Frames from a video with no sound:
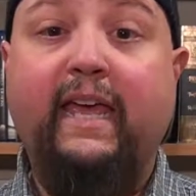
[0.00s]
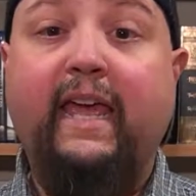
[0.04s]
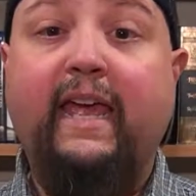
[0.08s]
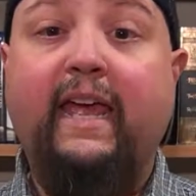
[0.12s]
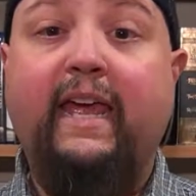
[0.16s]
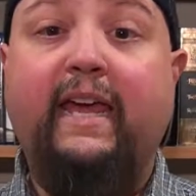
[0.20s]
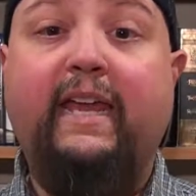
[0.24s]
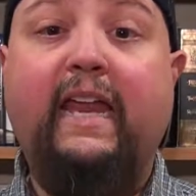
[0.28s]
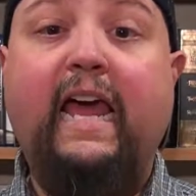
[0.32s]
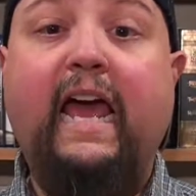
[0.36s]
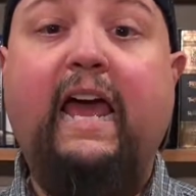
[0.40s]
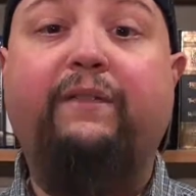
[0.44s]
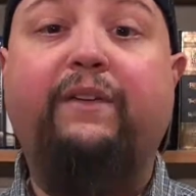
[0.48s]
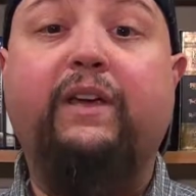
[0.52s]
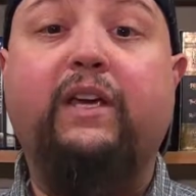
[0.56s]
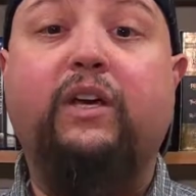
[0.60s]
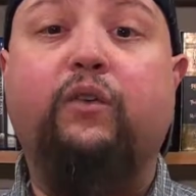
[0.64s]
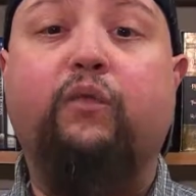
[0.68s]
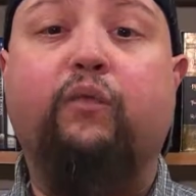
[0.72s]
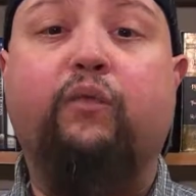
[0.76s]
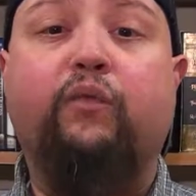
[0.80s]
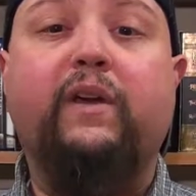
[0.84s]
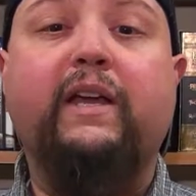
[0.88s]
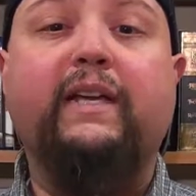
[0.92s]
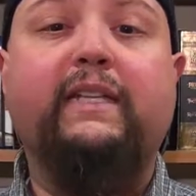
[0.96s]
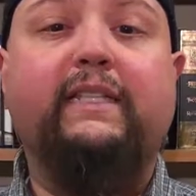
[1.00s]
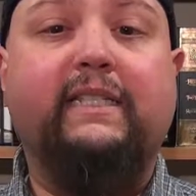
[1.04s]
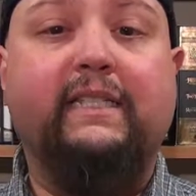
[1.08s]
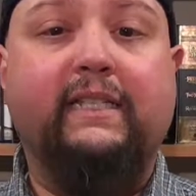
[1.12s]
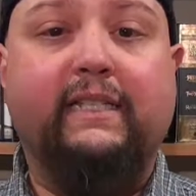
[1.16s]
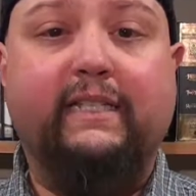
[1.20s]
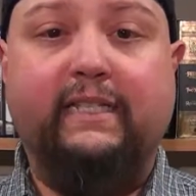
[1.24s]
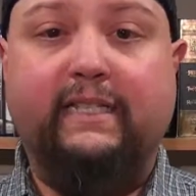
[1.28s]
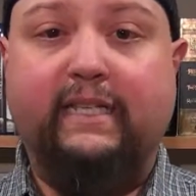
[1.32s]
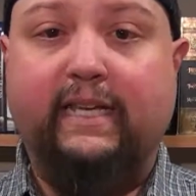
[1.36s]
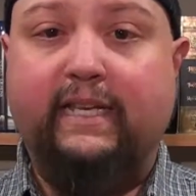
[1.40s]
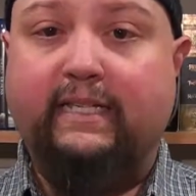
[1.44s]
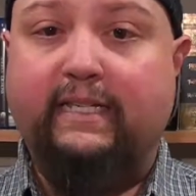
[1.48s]
and having great
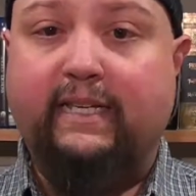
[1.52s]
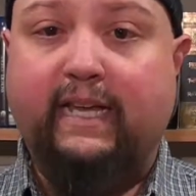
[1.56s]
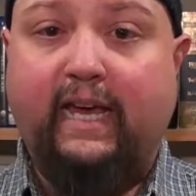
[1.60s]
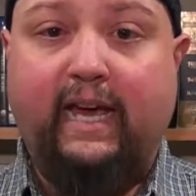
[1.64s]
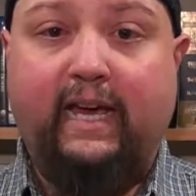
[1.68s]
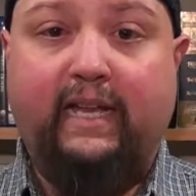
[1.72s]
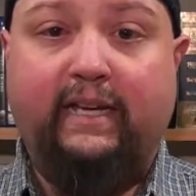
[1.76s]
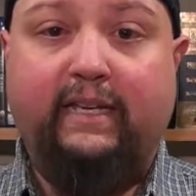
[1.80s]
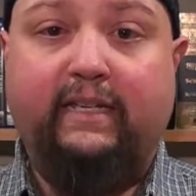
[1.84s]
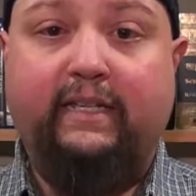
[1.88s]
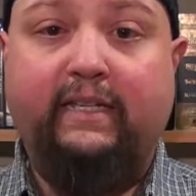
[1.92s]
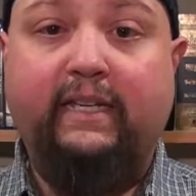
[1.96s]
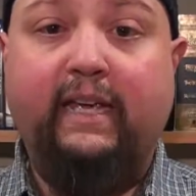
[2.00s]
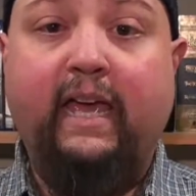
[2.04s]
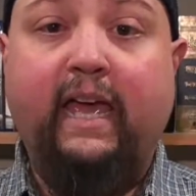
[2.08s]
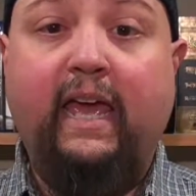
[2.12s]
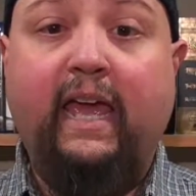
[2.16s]
success at it.